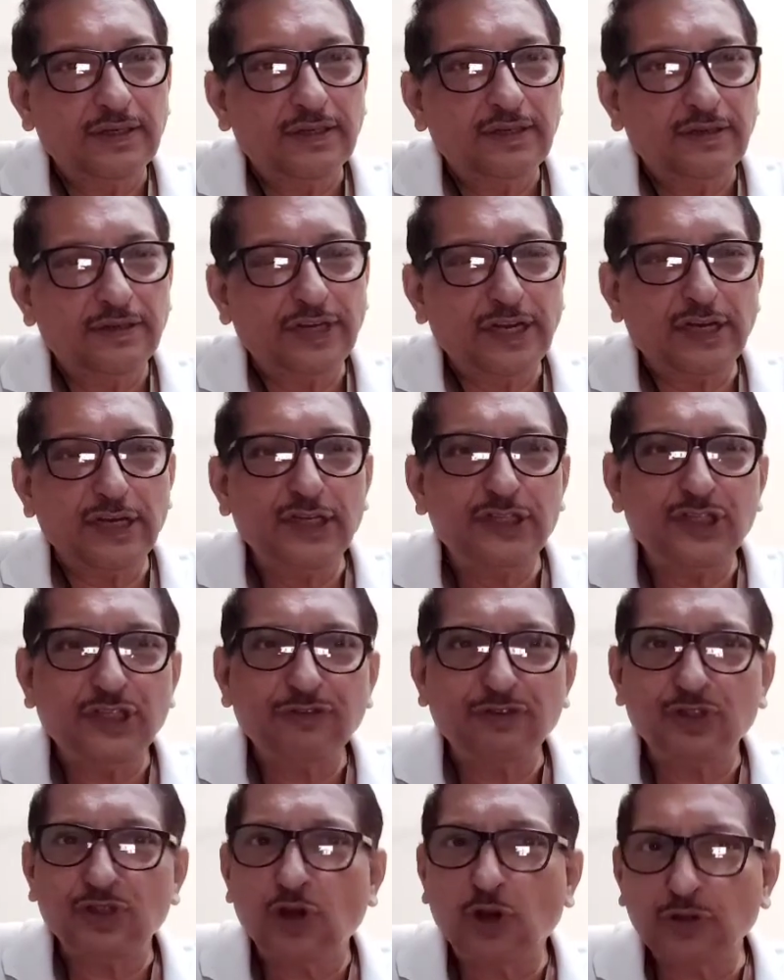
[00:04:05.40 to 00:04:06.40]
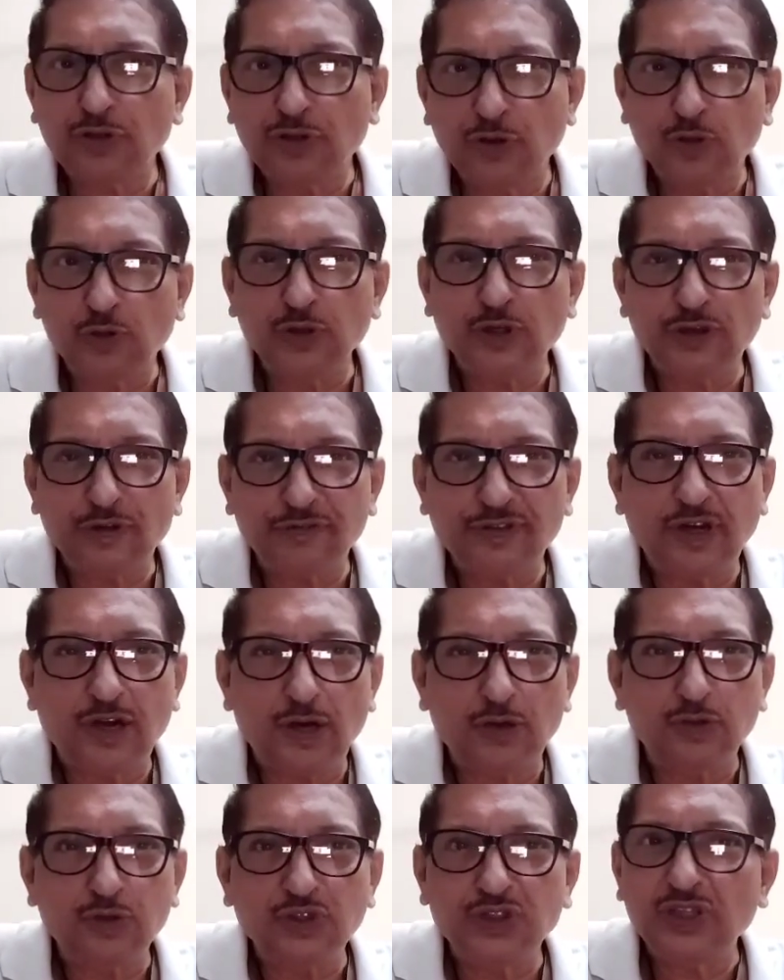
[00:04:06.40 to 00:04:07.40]
Really, she was not the owner of the
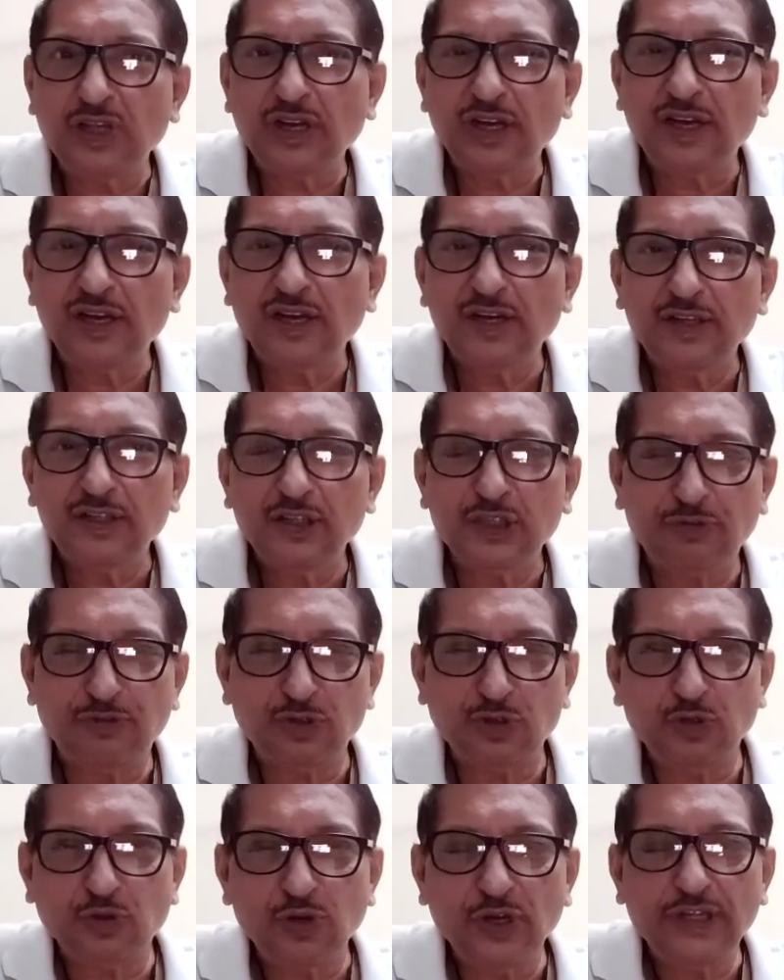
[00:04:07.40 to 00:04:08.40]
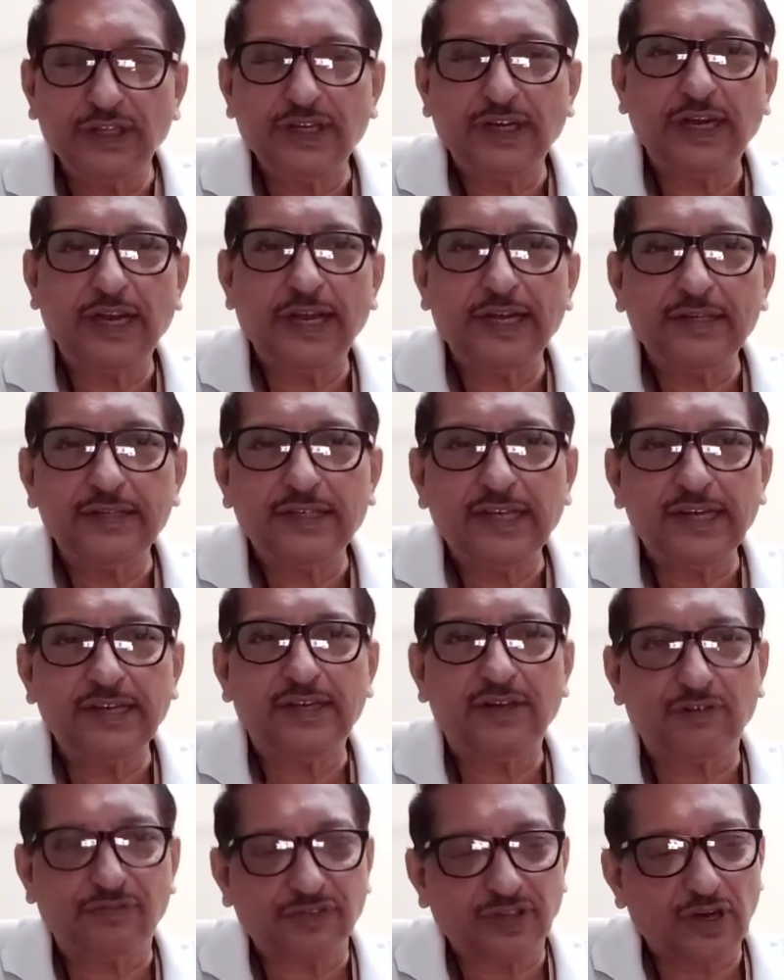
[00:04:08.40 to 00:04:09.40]
house, she was only the
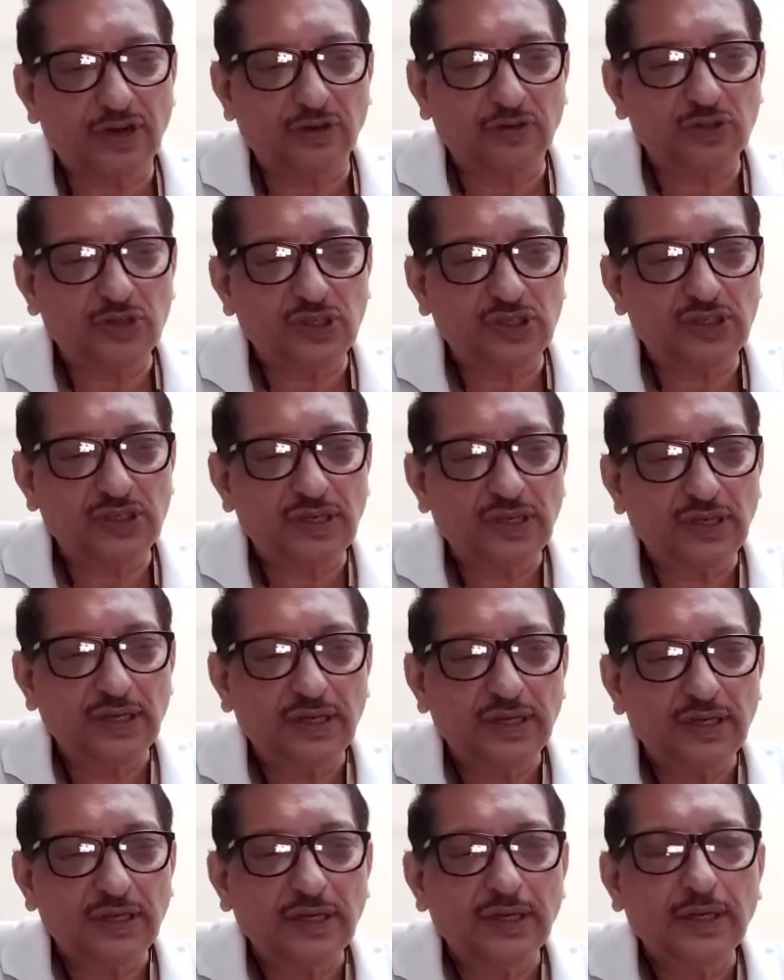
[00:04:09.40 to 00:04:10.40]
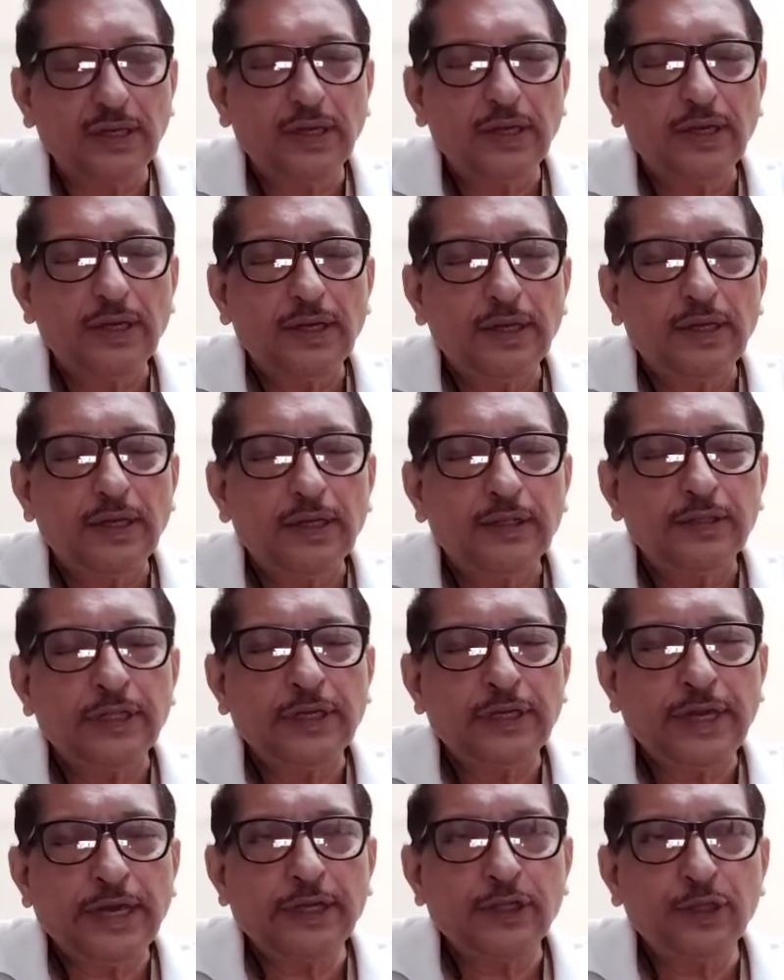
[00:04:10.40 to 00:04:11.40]
caretaker of the house.
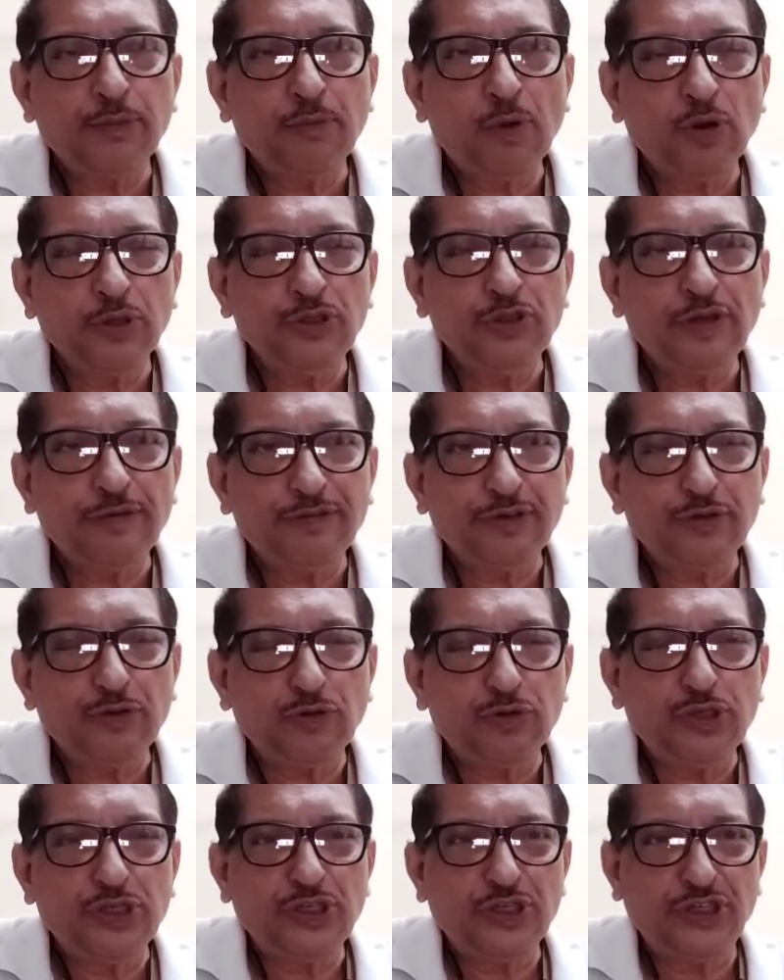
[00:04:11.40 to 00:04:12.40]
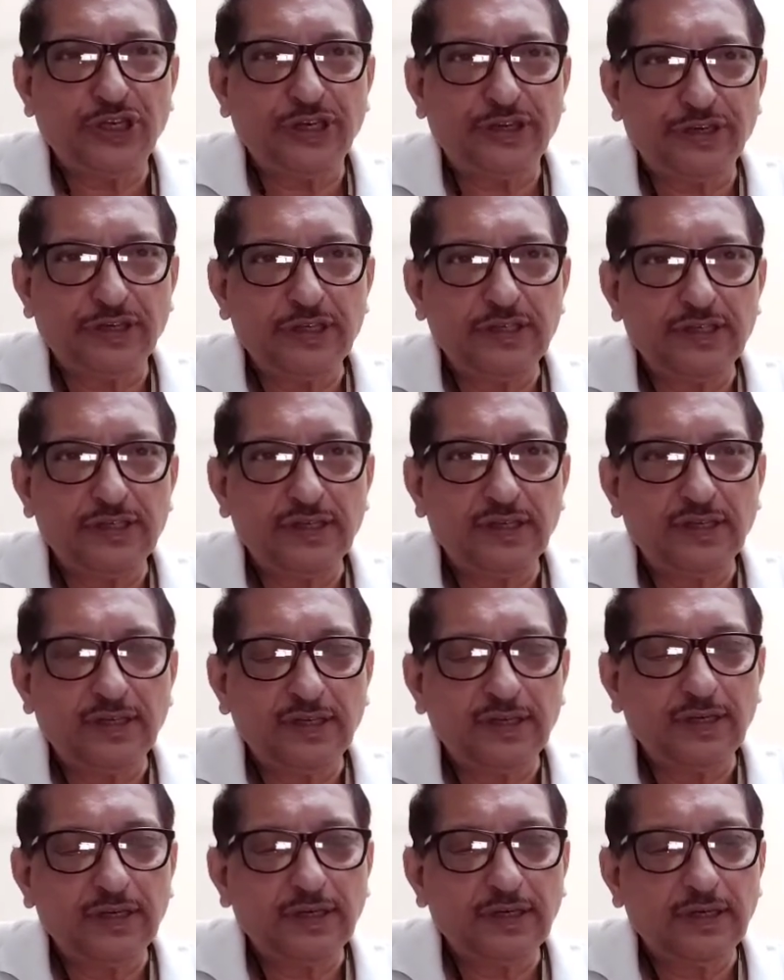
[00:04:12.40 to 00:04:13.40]
Then another point you have to notice here is,
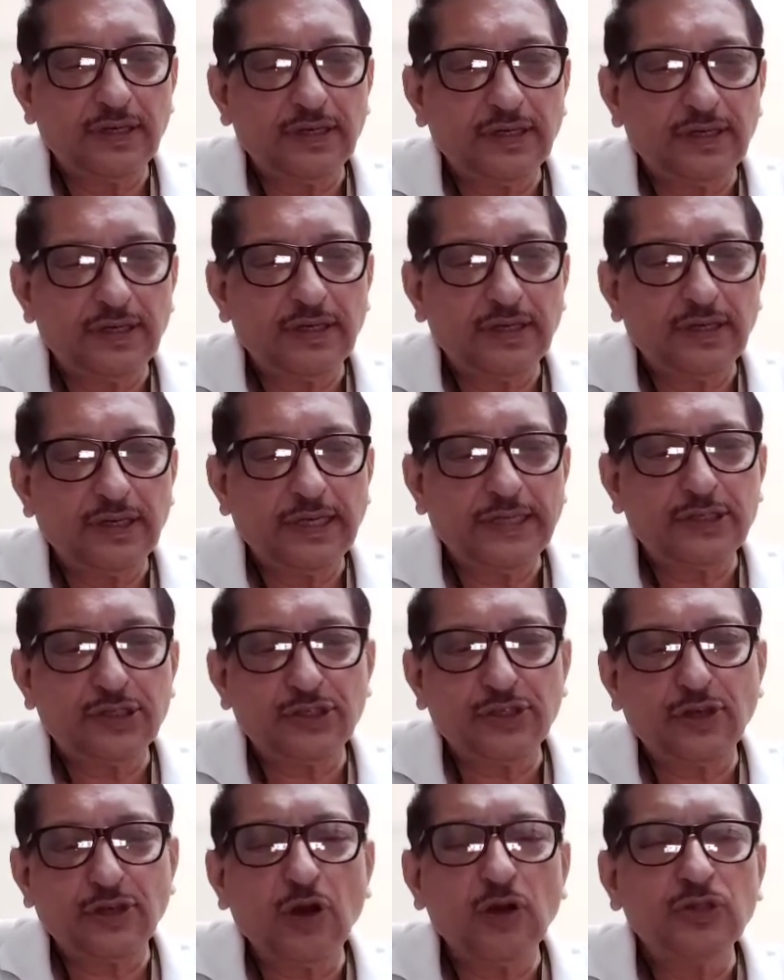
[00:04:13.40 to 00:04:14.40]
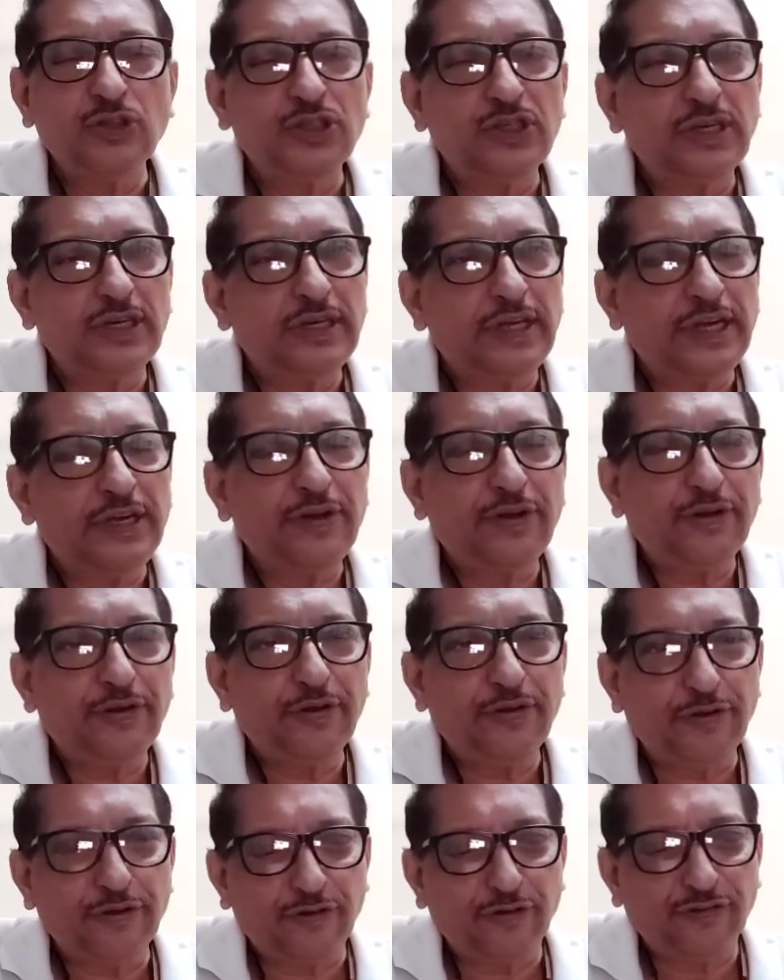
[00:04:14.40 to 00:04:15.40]
it's not in
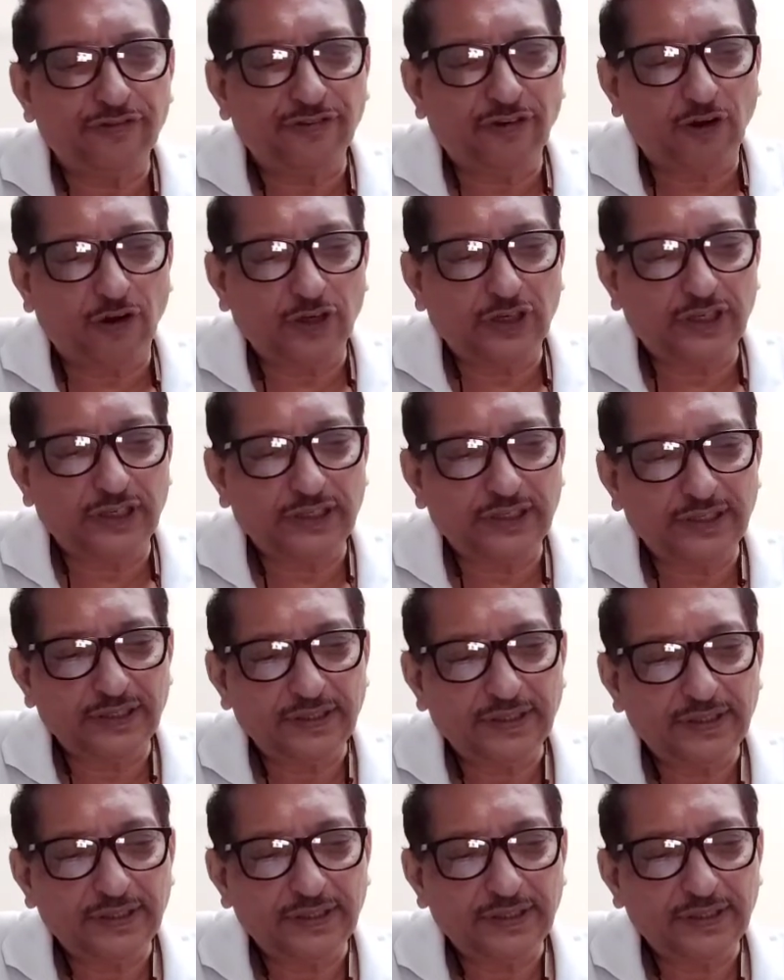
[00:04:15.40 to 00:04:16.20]
Norfolk,